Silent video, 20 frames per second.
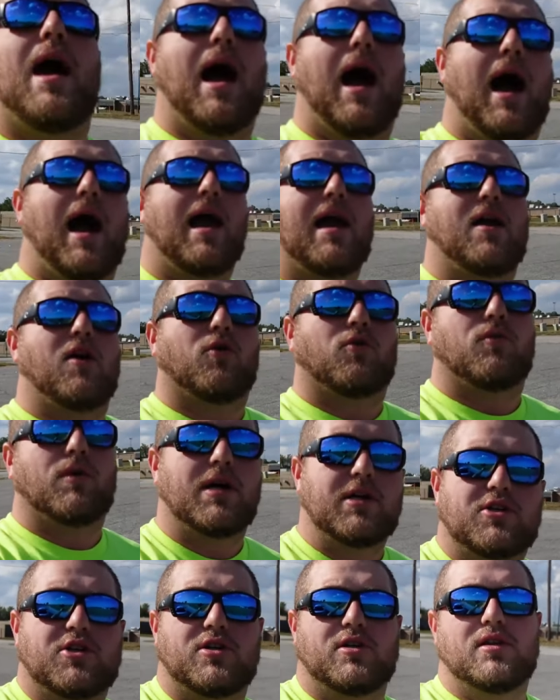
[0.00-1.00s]
I
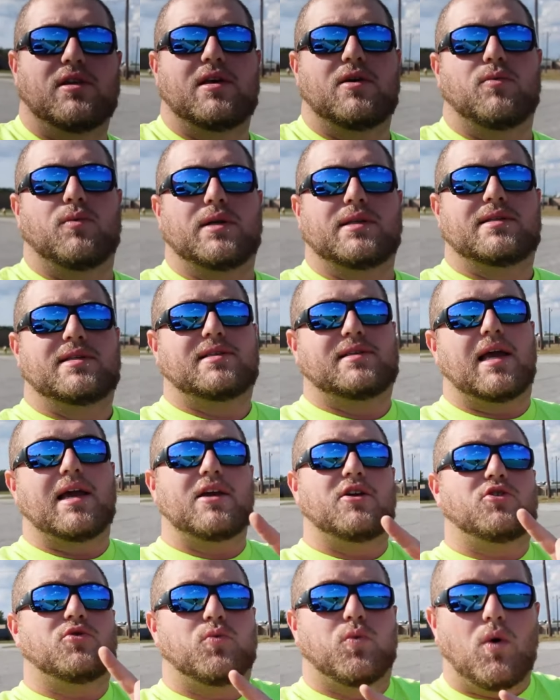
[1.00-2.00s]
originally went
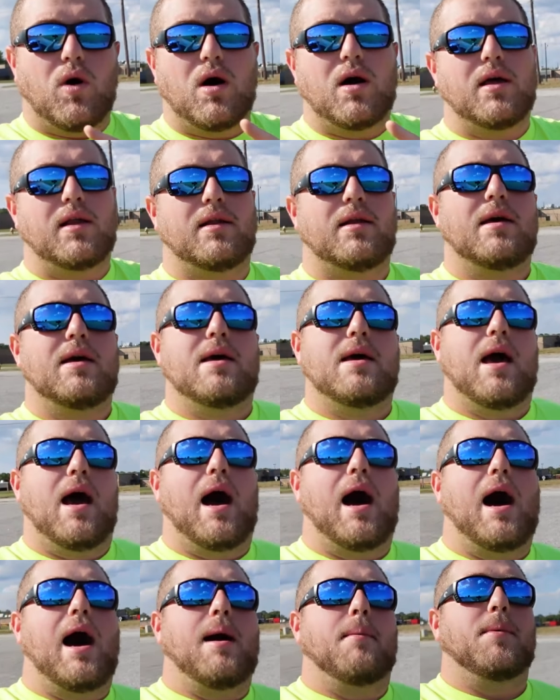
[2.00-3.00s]
stage one,
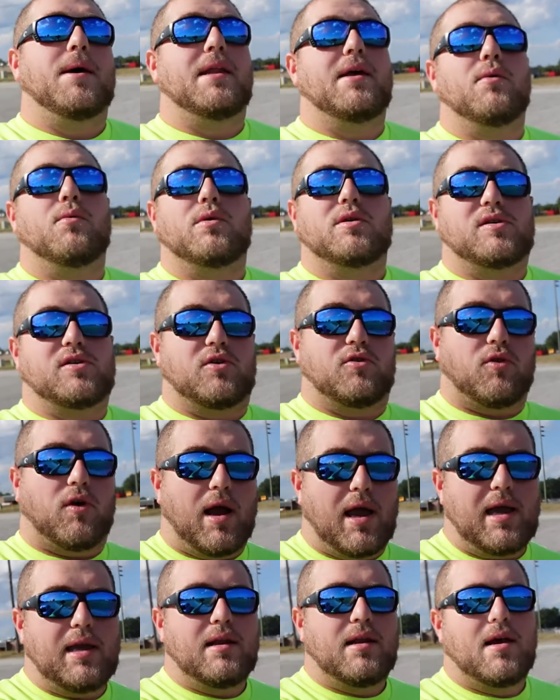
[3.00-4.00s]
and it was
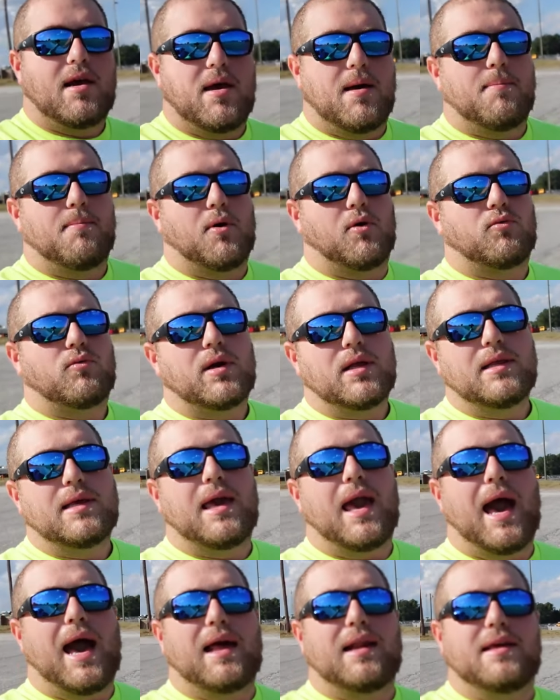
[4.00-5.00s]
great. But
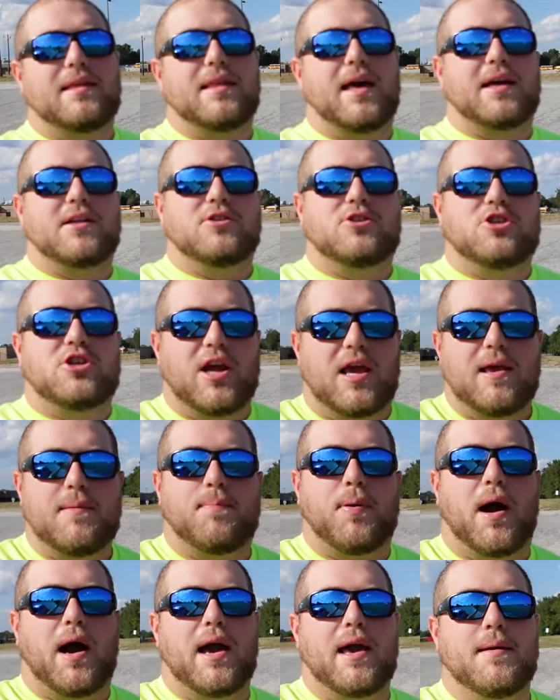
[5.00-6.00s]
really adding that
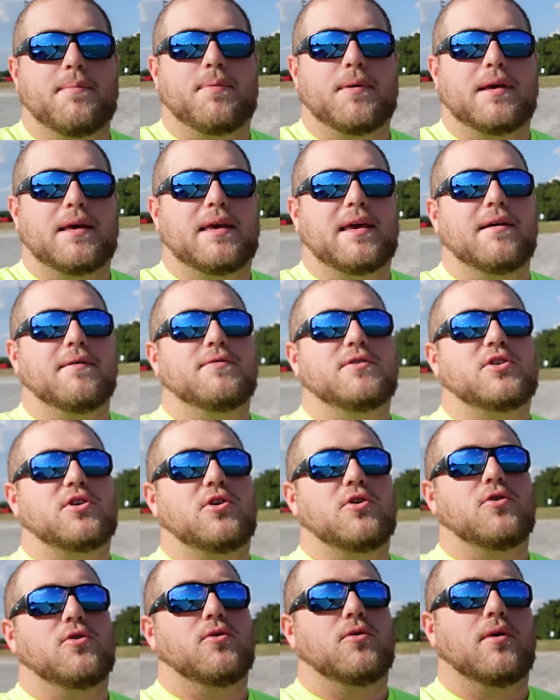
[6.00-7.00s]
J-pipe gives
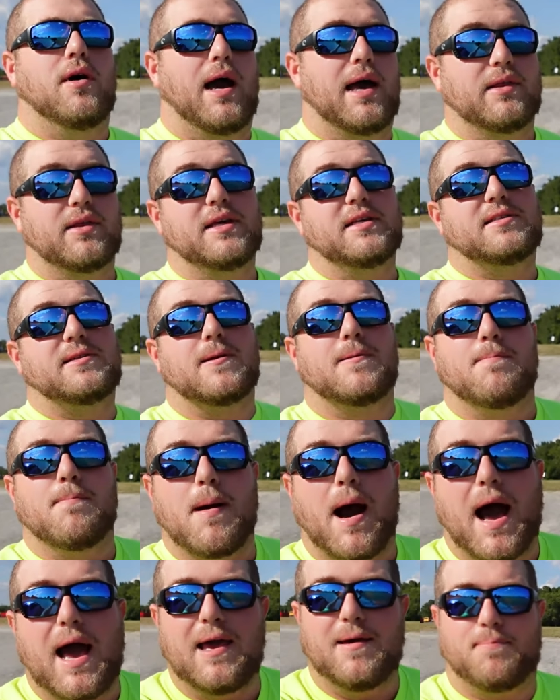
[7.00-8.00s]
you, at least in
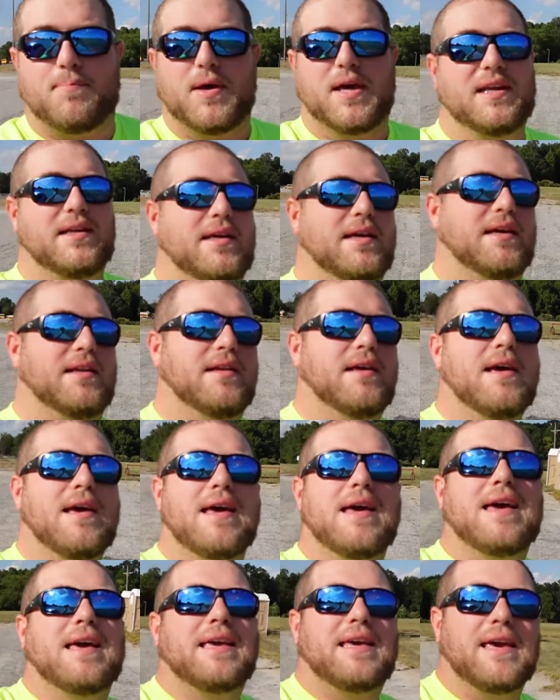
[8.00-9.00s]
my opinion,
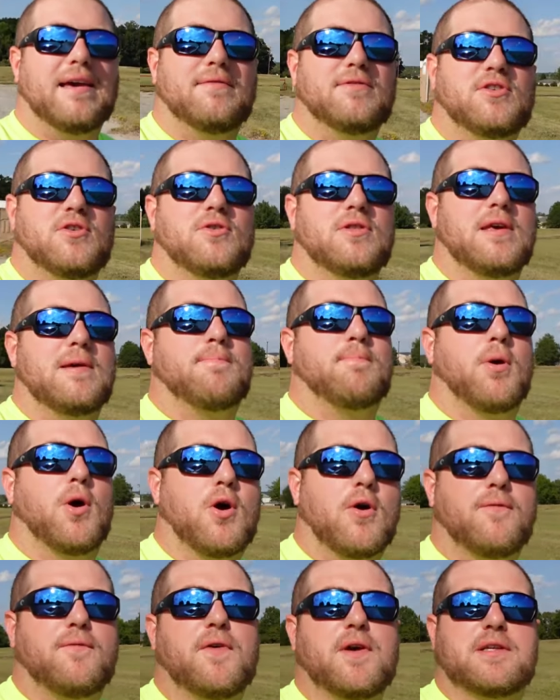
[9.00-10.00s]
gives you the
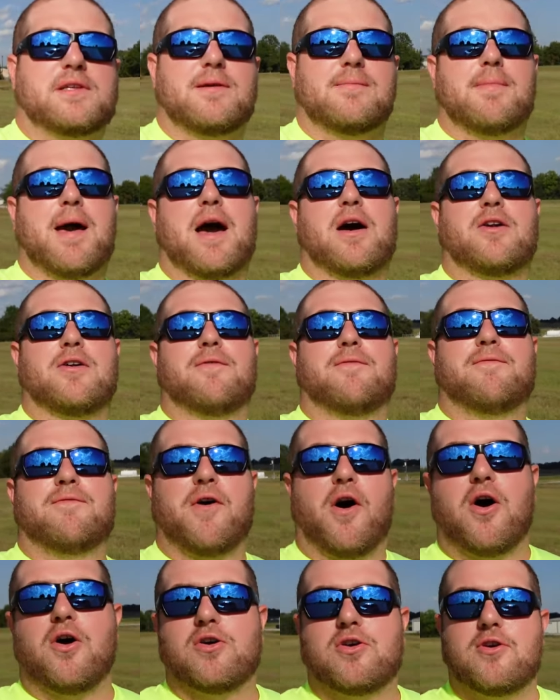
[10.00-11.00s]
perfect amount of
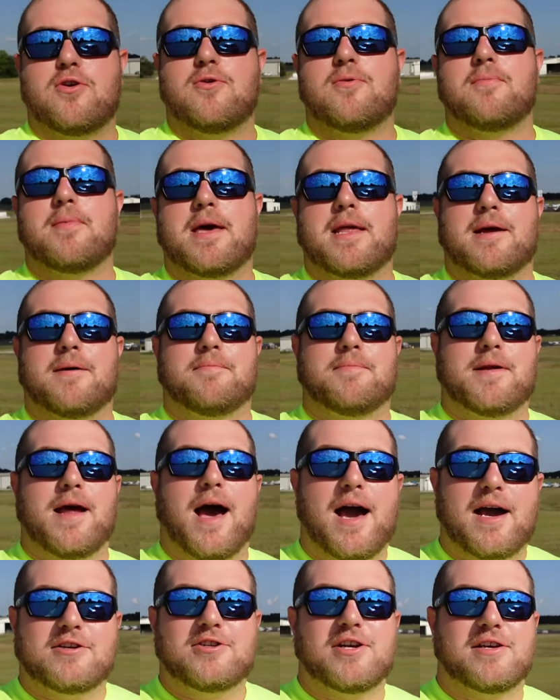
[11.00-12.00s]
volume and
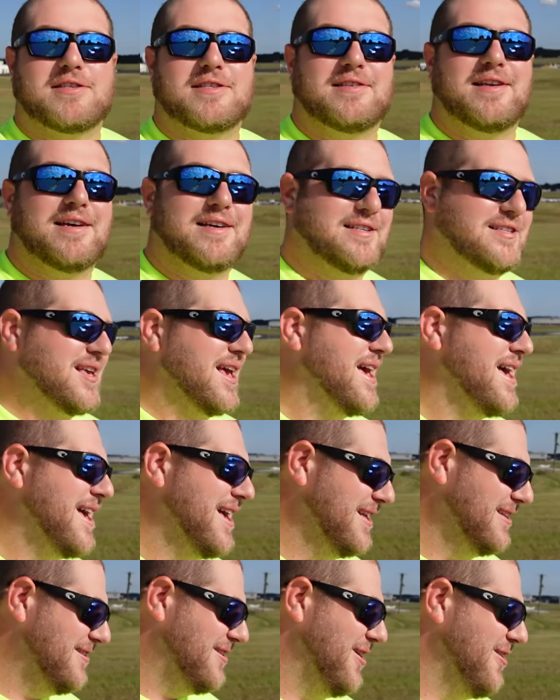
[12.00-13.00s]
obnoxiousness
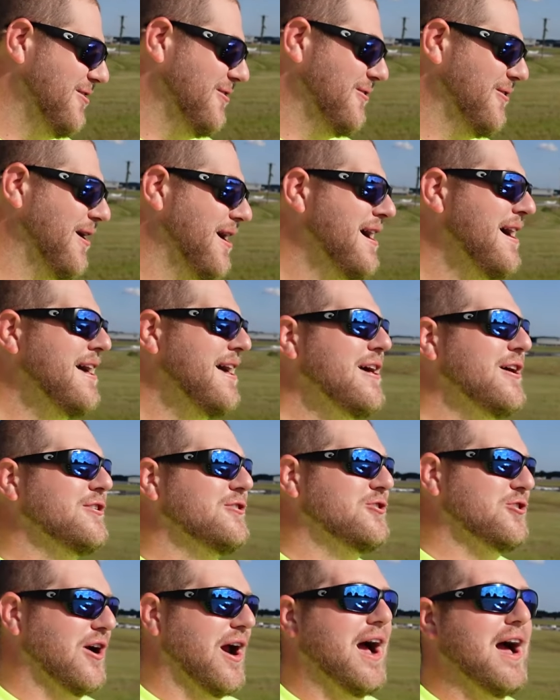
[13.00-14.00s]
to
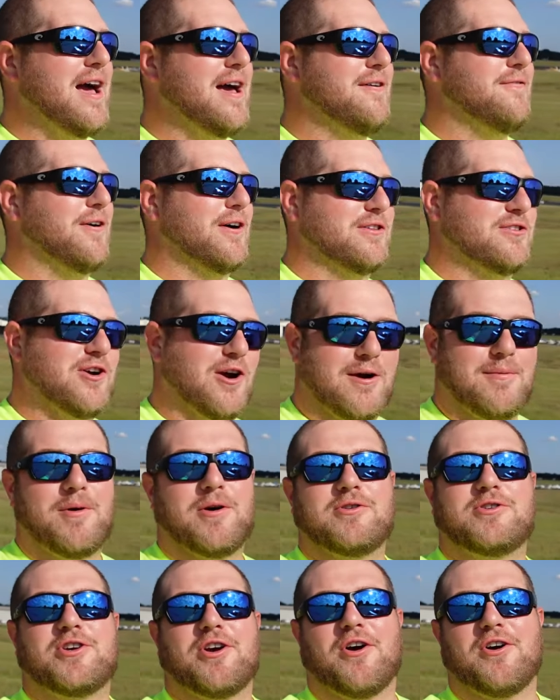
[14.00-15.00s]
drive a
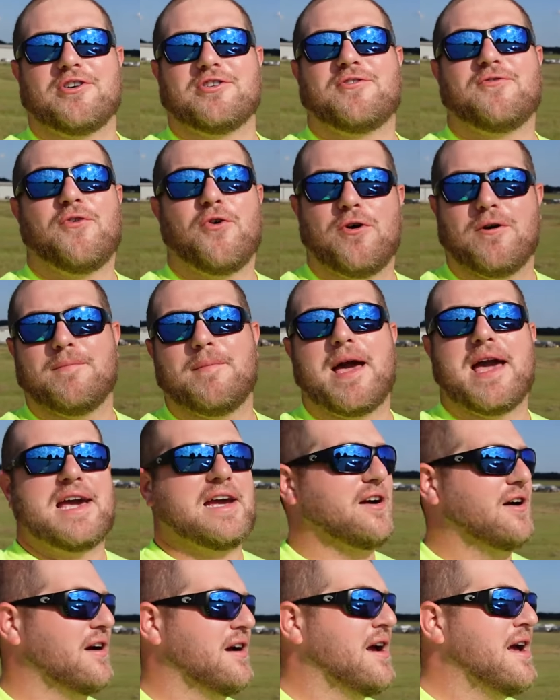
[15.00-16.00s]
turbocharged four
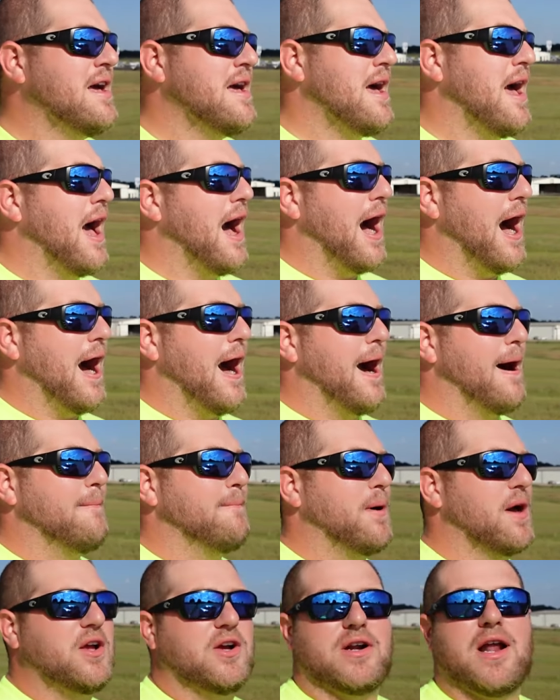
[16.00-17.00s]
banger,
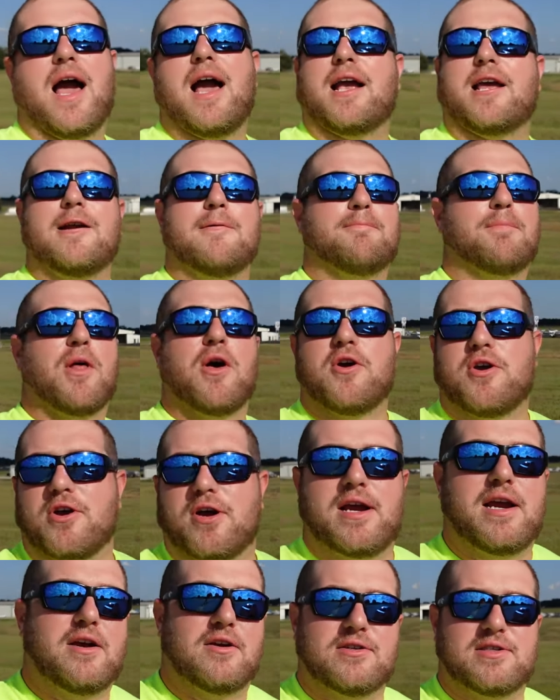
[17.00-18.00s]
but you're not gonna blow your
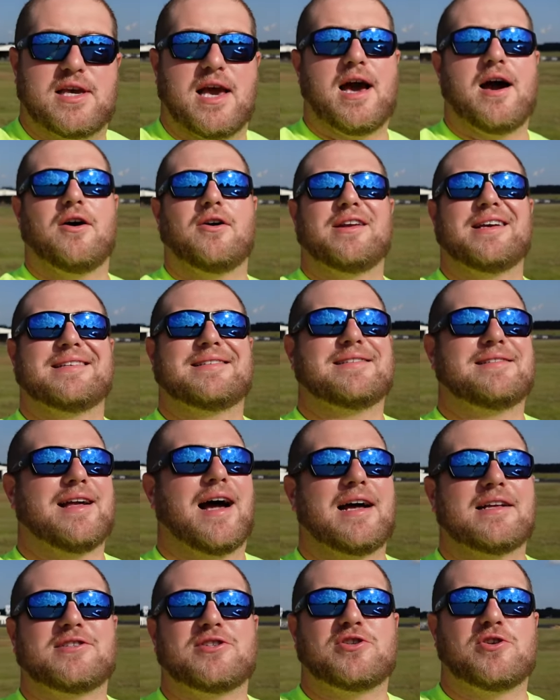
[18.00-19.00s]
ears out. It's
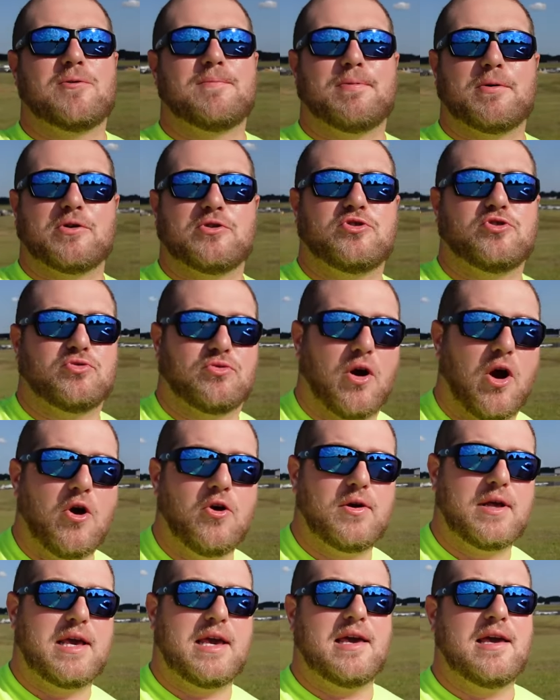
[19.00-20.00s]
not super
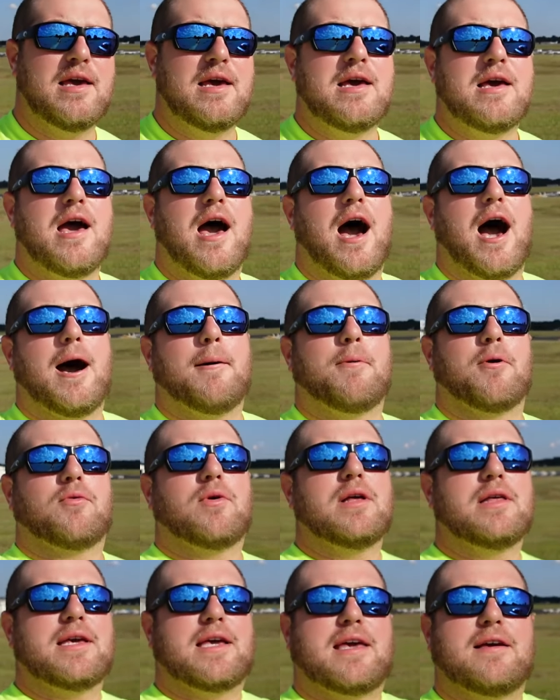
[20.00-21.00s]
droney, but
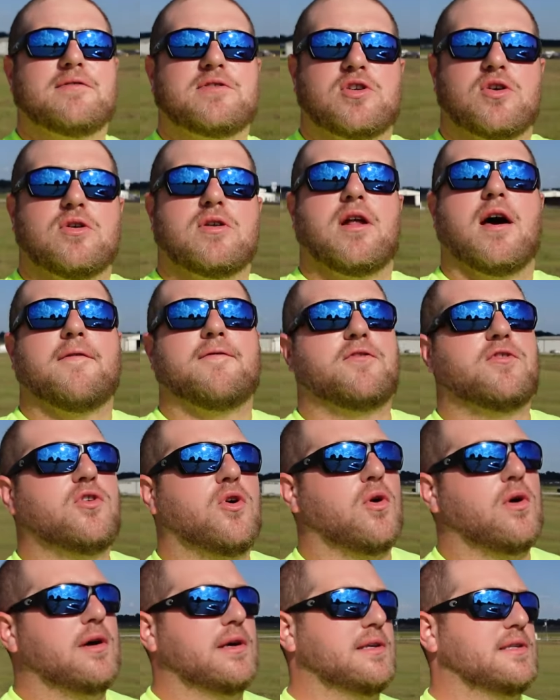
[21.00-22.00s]
really gives you enough
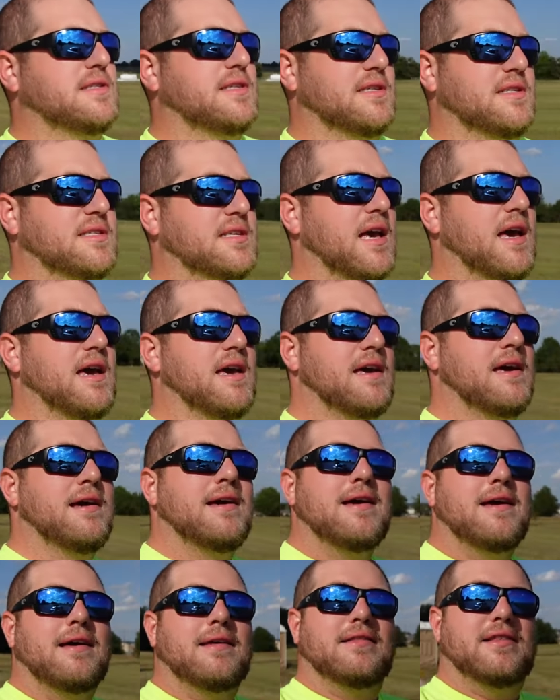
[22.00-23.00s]
noise to say,
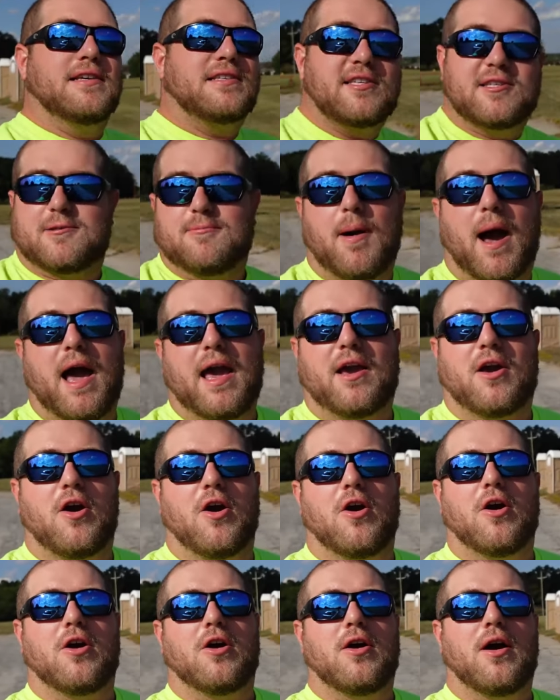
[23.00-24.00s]
this is my
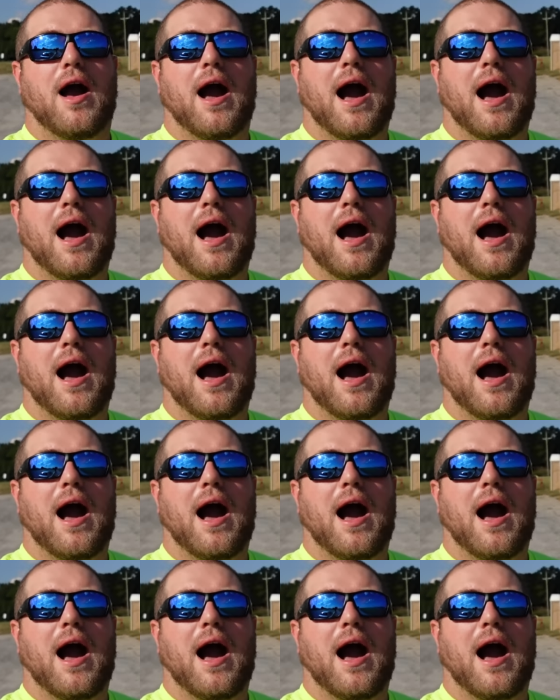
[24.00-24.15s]
car,